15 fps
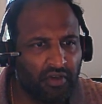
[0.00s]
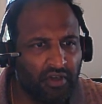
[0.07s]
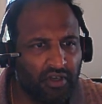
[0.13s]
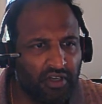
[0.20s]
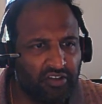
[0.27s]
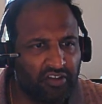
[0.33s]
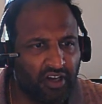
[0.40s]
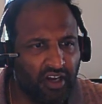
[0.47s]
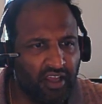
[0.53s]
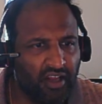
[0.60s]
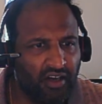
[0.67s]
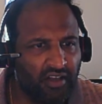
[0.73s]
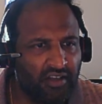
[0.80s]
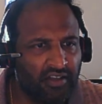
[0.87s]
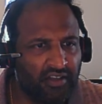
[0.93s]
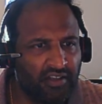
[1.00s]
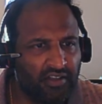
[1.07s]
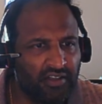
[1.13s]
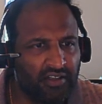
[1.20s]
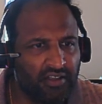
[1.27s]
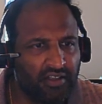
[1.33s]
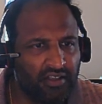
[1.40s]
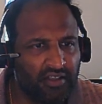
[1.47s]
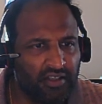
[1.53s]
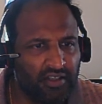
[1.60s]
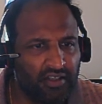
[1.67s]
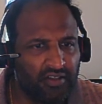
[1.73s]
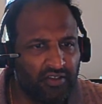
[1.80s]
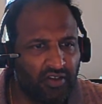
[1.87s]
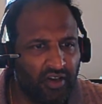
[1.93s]
it's clear.
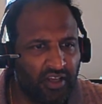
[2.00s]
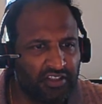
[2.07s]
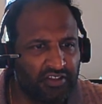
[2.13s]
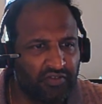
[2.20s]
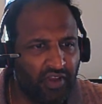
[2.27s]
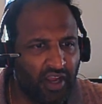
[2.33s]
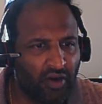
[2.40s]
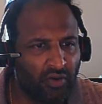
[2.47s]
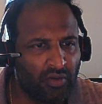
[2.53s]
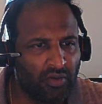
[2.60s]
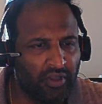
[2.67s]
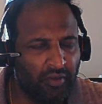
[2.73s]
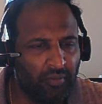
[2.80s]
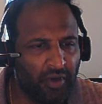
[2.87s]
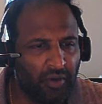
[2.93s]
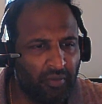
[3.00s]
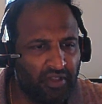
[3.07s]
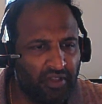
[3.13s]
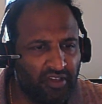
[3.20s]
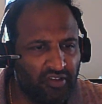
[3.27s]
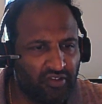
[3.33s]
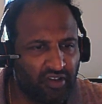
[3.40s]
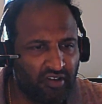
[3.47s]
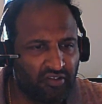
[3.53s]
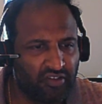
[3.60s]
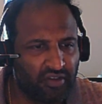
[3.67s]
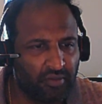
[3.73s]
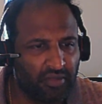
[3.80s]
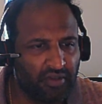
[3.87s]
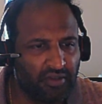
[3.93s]
So next we have to implement this
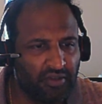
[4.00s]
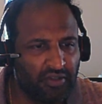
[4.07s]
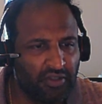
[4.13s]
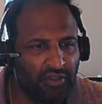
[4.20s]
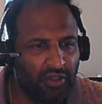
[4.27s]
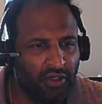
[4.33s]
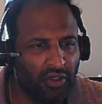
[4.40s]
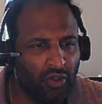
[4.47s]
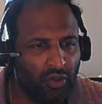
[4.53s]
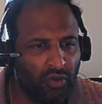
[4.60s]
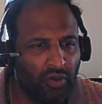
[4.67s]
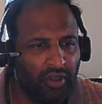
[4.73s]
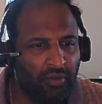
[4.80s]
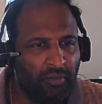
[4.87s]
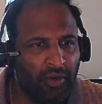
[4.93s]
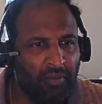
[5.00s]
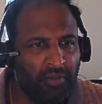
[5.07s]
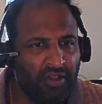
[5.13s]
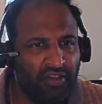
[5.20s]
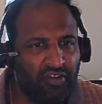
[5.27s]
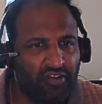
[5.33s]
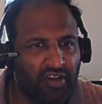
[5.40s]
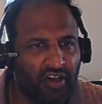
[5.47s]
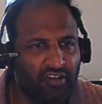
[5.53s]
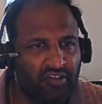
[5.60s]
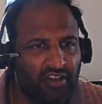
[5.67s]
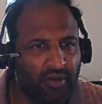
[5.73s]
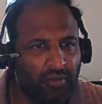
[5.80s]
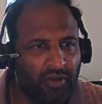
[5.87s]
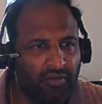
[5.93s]
concept. To implement this
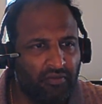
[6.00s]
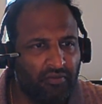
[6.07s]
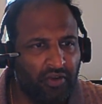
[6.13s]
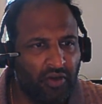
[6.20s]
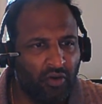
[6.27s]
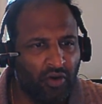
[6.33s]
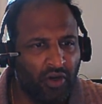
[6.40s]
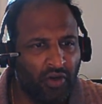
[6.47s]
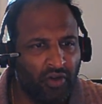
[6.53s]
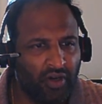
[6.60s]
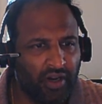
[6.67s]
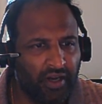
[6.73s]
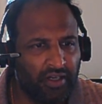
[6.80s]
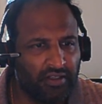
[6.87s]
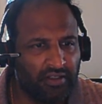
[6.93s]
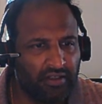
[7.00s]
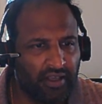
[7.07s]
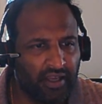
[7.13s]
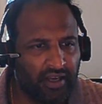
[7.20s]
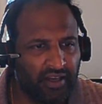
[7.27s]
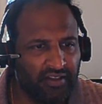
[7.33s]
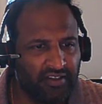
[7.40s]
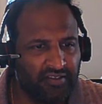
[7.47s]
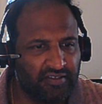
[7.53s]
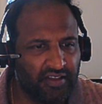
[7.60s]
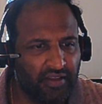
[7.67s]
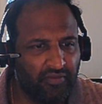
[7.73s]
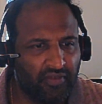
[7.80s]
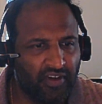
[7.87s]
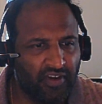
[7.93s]
concept, we no need to write again this
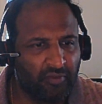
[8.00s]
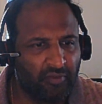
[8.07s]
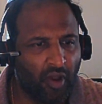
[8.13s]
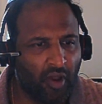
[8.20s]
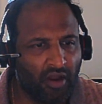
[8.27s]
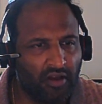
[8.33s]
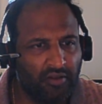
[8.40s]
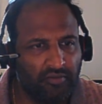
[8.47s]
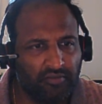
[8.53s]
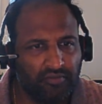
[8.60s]
if else block.